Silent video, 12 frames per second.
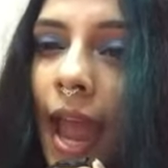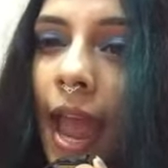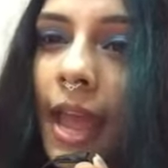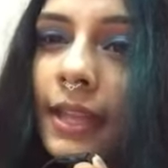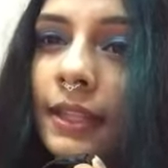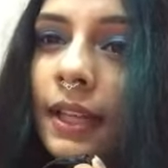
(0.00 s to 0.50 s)

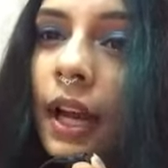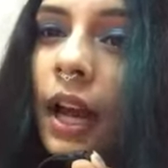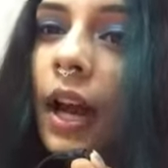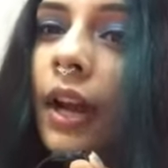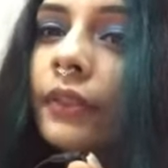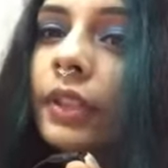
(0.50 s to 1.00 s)
And
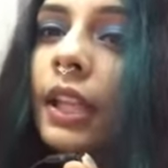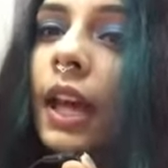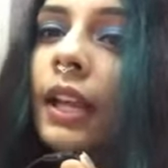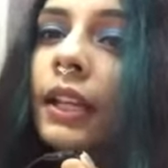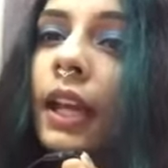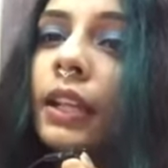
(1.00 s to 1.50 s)
after
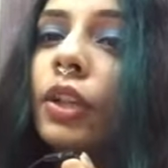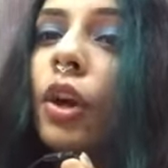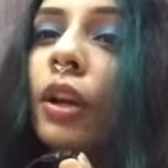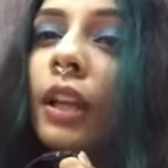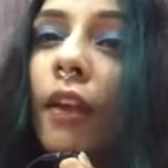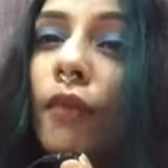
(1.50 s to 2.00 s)
that I
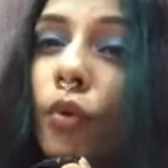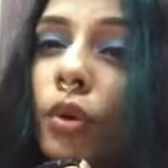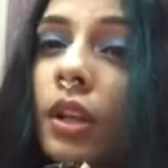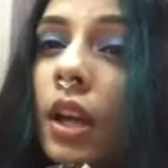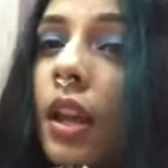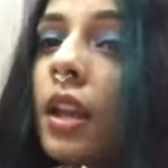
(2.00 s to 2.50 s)
thought I
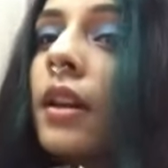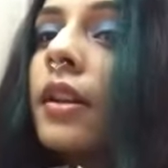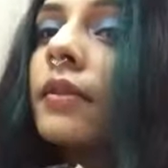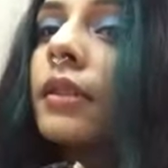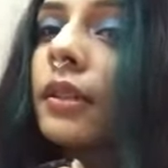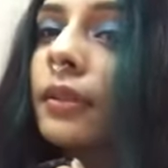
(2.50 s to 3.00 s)
won't
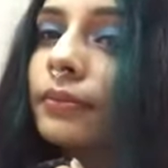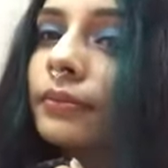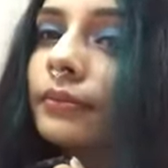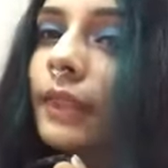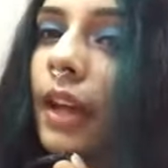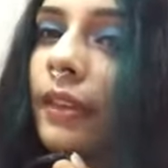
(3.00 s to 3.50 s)
color the
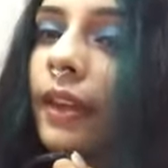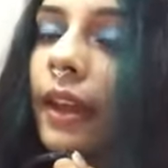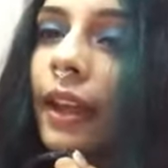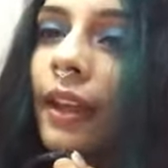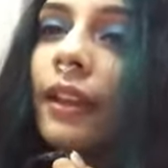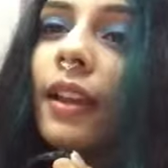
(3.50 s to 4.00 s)
other
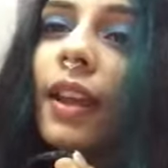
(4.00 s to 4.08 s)
hair